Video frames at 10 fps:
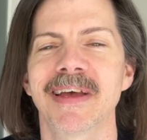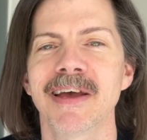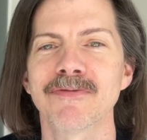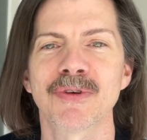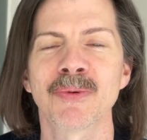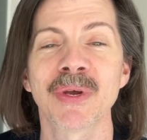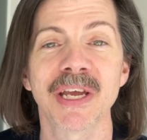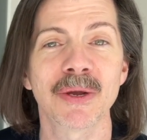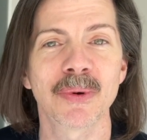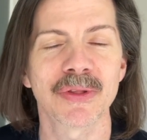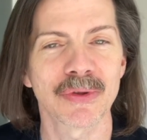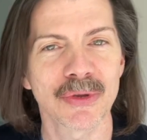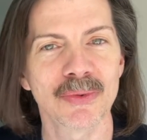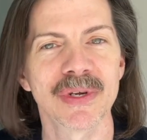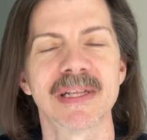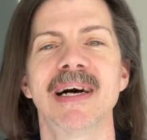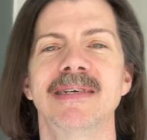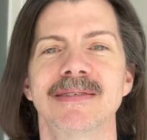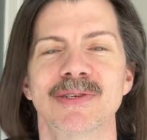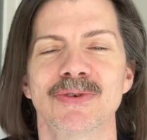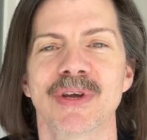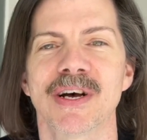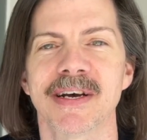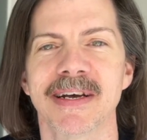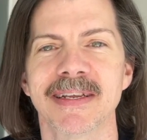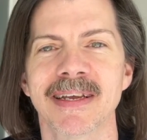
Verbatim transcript: every week, whether you realize it or not.